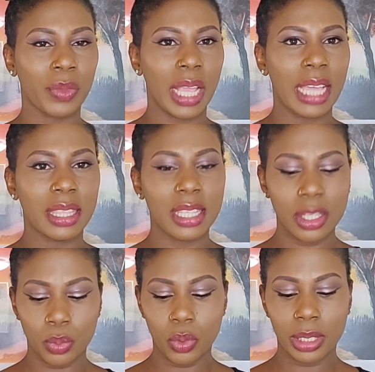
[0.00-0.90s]
and
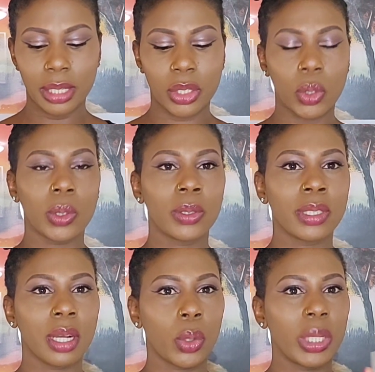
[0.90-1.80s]
this one is
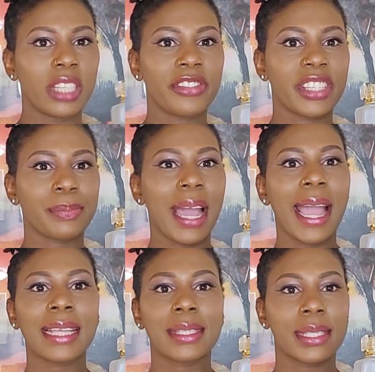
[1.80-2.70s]
called Queen of
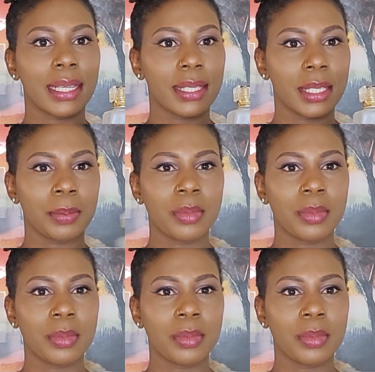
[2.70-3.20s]
Spices.